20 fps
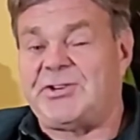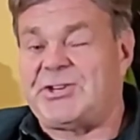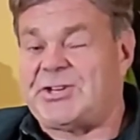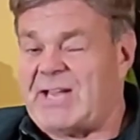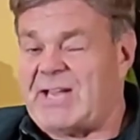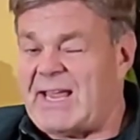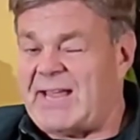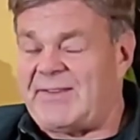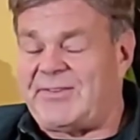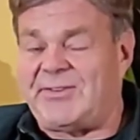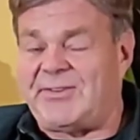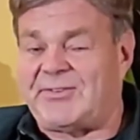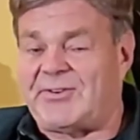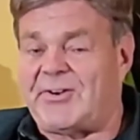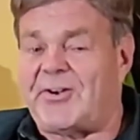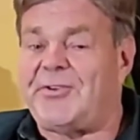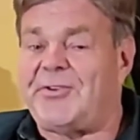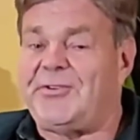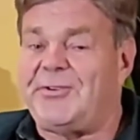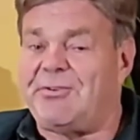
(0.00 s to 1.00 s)
chances
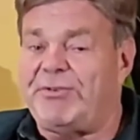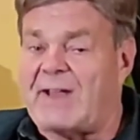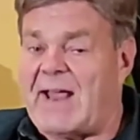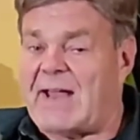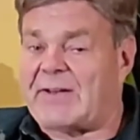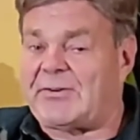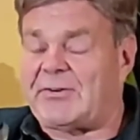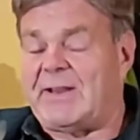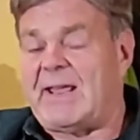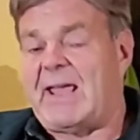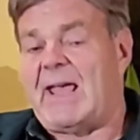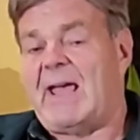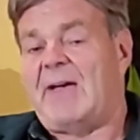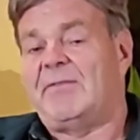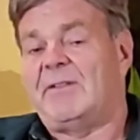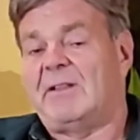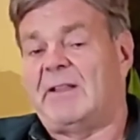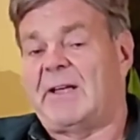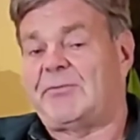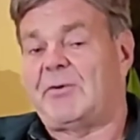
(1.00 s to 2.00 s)
are you're not going to
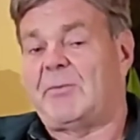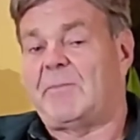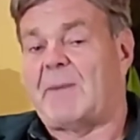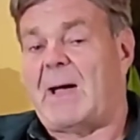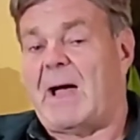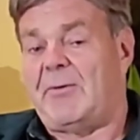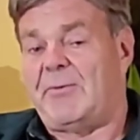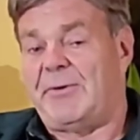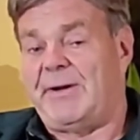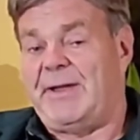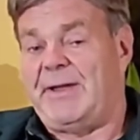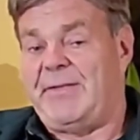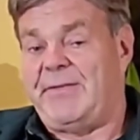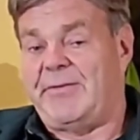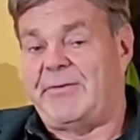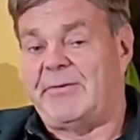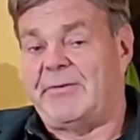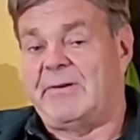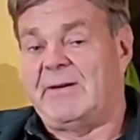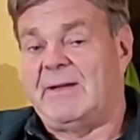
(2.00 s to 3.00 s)
have electric power
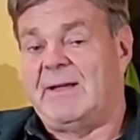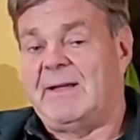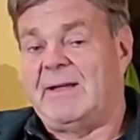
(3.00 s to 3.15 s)
either